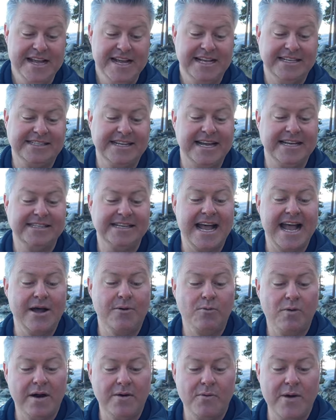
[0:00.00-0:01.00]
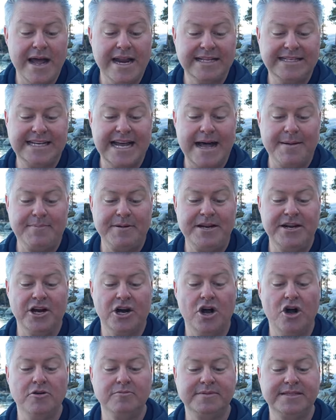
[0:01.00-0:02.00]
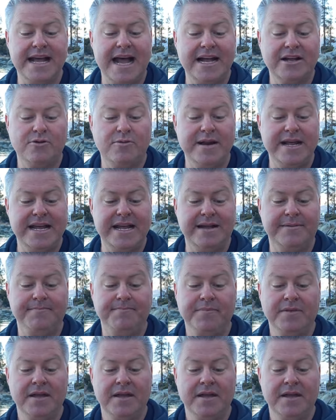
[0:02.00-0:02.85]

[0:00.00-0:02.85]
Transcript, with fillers: It says, and one way to tap into your home's equity